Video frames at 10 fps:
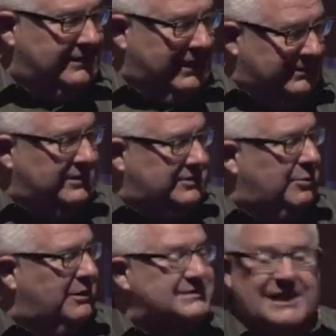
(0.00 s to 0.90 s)
there
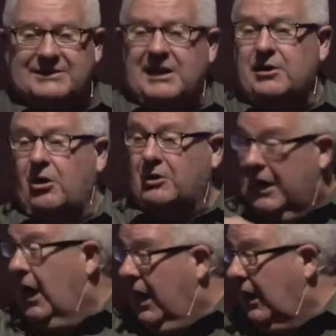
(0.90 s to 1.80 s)
was that thing called
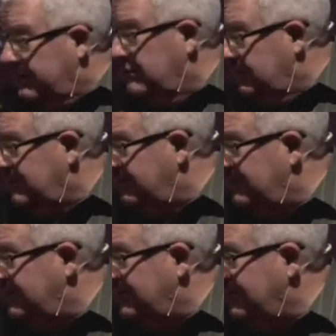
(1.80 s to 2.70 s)
God.
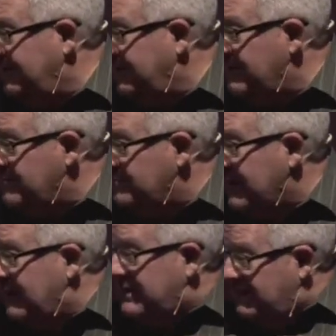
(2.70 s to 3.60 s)

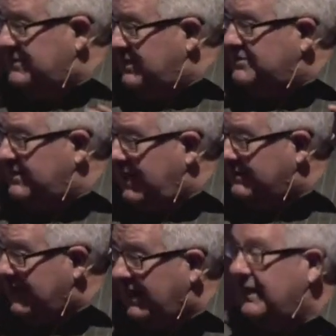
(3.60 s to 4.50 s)
And he did say
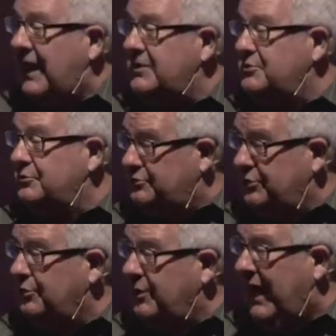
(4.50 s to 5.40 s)
that, and you
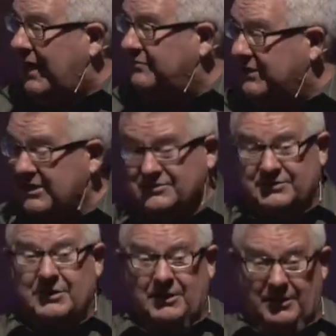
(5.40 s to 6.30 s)
do have
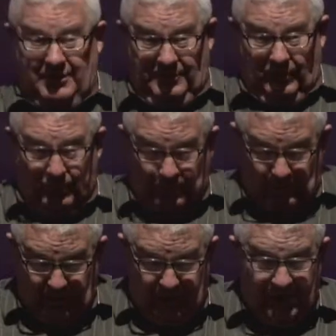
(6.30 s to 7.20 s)
these
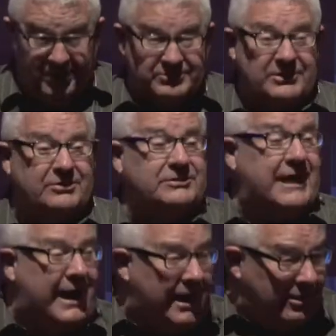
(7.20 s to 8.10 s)
walls that are
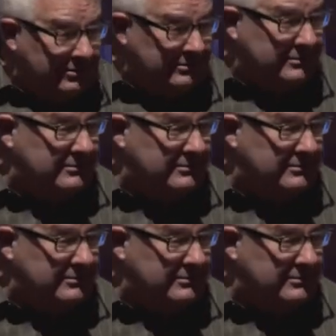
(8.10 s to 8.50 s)
down.